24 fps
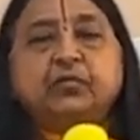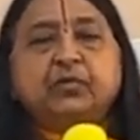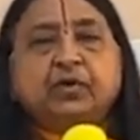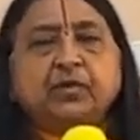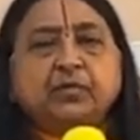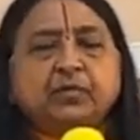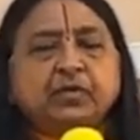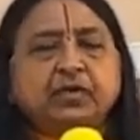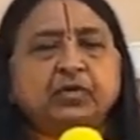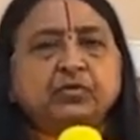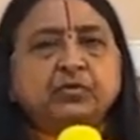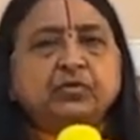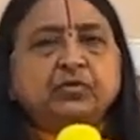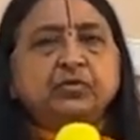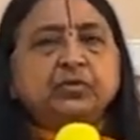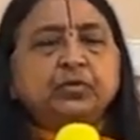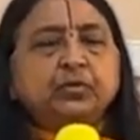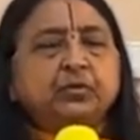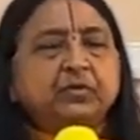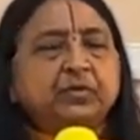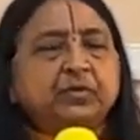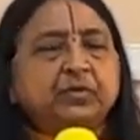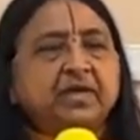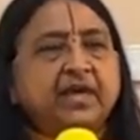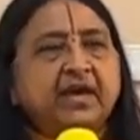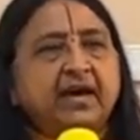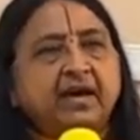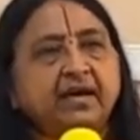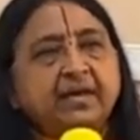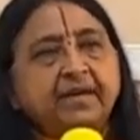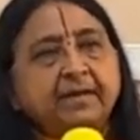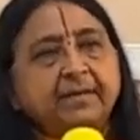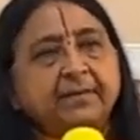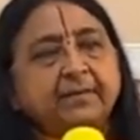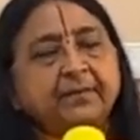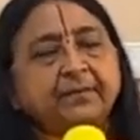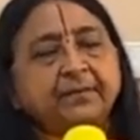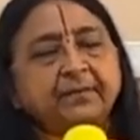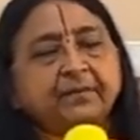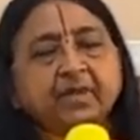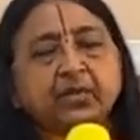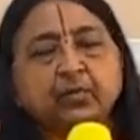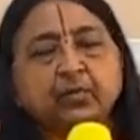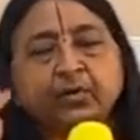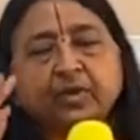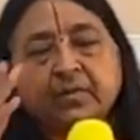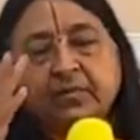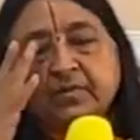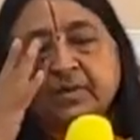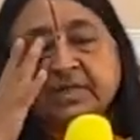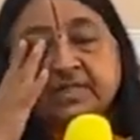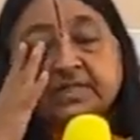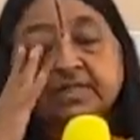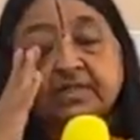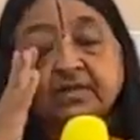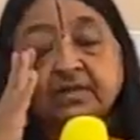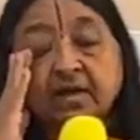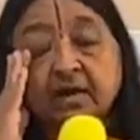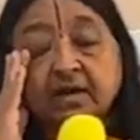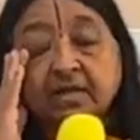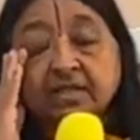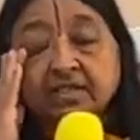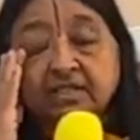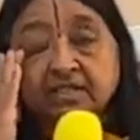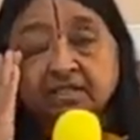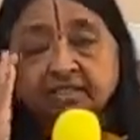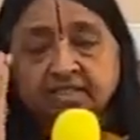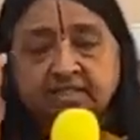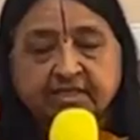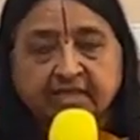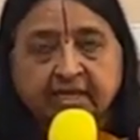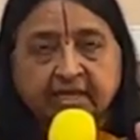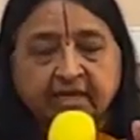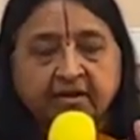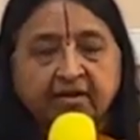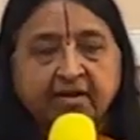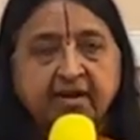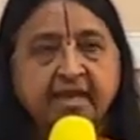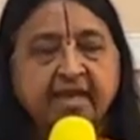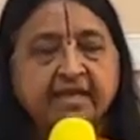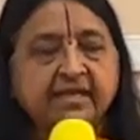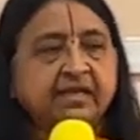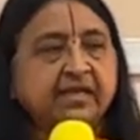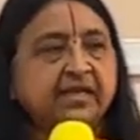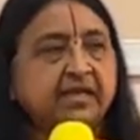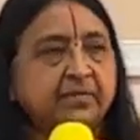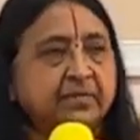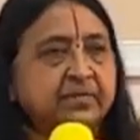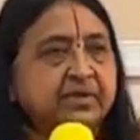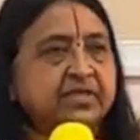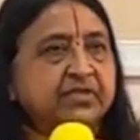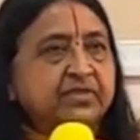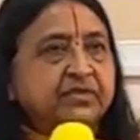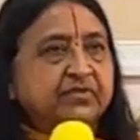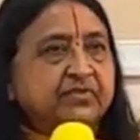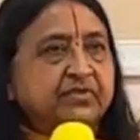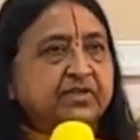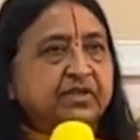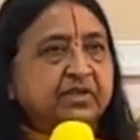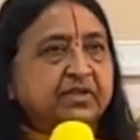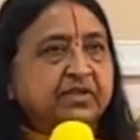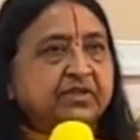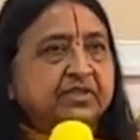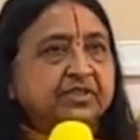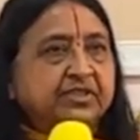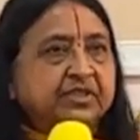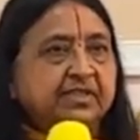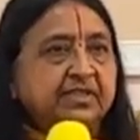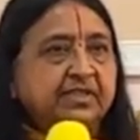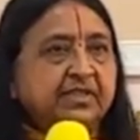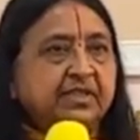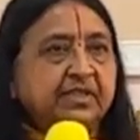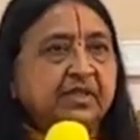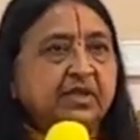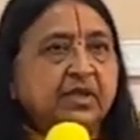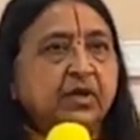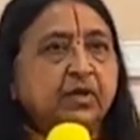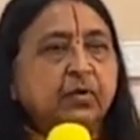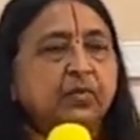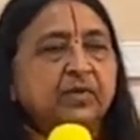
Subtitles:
When we do Rup Dhyan, we must not just stare at an image of Sri Krishna.